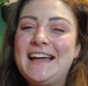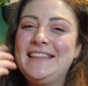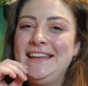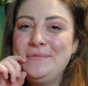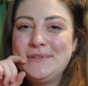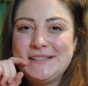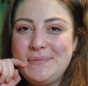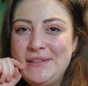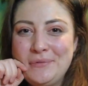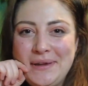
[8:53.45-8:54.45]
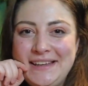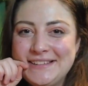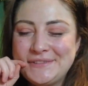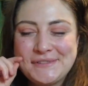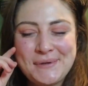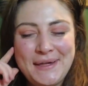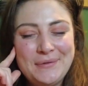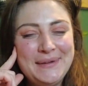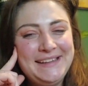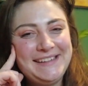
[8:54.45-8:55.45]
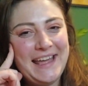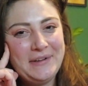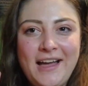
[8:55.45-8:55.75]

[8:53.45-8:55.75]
I think it must have been the wind. It was quite a windy day.